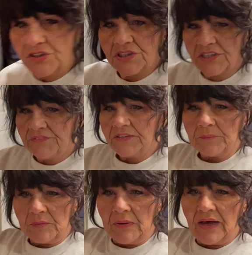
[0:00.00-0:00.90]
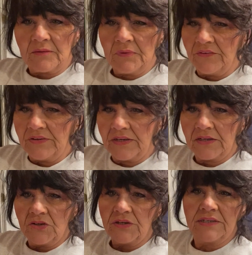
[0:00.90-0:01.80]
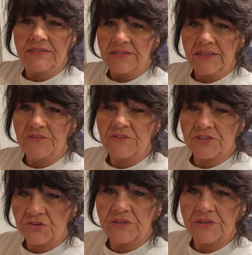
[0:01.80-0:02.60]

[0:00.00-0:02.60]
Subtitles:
just lift up the bottom of it and look and see if it's